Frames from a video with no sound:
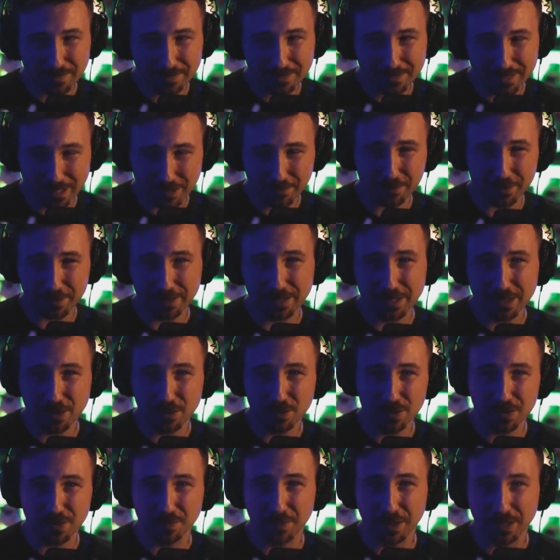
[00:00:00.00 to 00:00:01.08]
definitely do
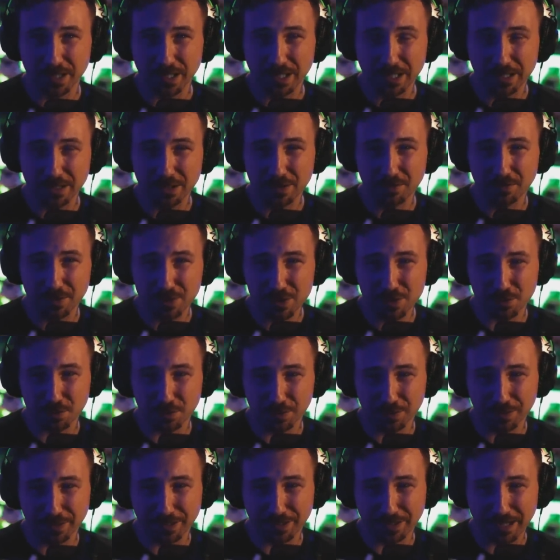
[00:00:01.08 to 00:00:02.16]
some
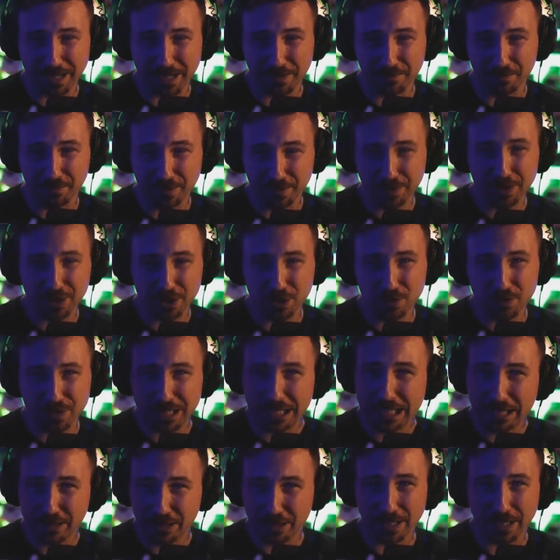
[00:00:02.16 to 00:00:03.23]
individual and, and very
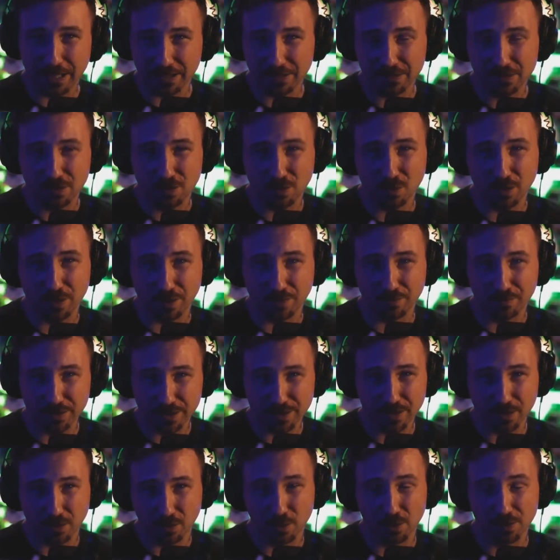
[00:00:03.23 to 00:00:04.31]
unique things to their
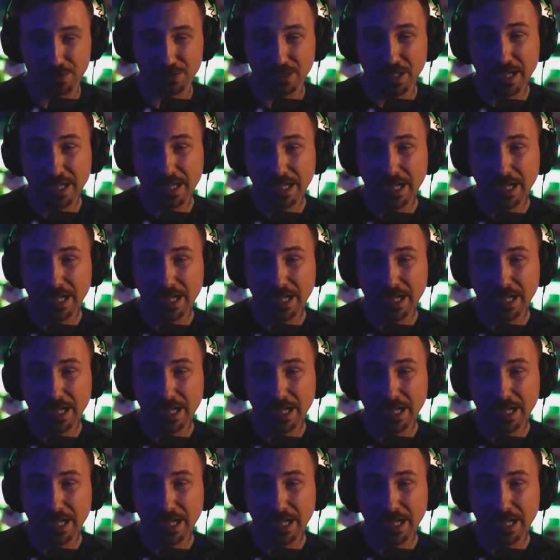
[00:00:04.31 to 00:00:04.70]
vehicles.